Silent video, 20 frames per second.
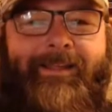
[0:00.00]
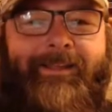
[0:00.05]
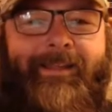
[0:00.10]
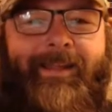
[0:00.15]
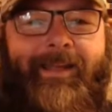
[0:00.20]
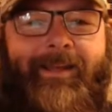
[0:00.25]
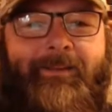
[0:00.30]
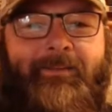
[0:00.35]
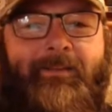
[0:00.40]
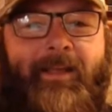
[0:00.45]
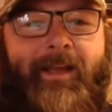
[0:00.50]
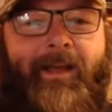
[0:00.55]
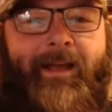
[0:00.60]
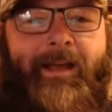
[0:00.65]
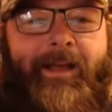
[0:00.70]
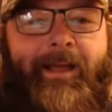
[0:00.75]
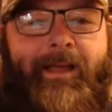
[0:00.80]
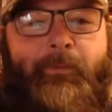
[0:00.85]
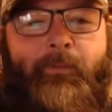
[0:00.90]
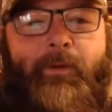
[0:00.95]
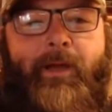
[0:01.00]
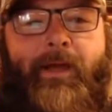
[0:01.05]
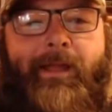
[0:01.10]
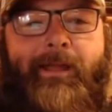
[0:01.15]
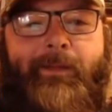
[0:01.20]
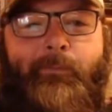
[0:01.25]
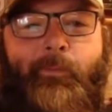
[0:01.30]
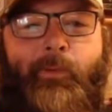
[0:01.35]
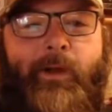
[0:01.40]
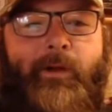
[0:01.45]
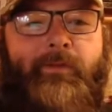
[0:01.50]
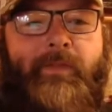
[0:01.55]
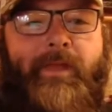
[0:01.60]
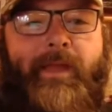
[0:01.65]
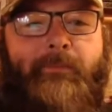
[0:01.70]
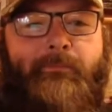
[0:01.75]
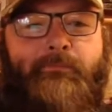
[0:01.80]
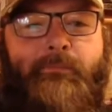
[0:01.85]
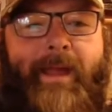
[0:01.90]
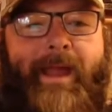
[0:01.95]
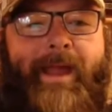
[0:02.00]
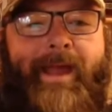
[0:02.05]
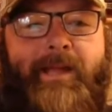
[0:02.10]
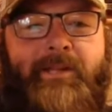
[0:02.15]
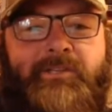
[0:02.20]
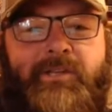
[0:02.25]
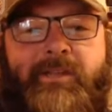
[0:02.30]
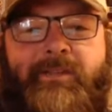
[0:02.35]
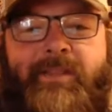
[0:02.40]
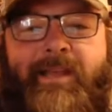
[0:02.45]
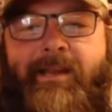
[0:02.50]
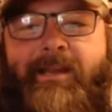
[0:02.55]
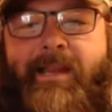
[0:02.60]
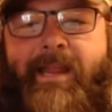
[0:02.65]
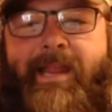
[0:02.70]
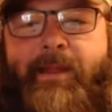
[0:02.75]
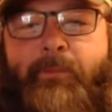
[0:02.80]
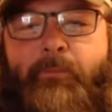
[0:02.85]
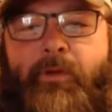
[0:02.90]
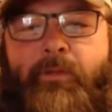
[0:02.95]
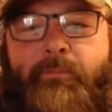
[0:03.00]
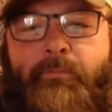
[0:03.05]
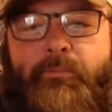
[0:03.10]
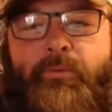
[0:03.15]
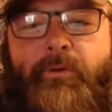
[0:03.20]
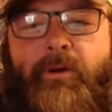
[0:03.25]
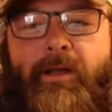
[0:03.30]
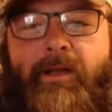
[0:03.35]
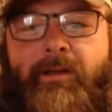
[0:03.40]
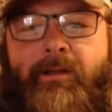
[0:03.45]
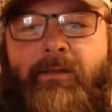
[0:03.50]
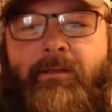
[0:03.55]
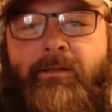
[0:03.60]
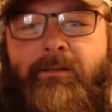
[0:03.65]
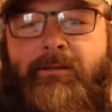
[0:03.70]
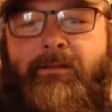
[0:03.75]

Yeah, I wear that badge and that name with pride.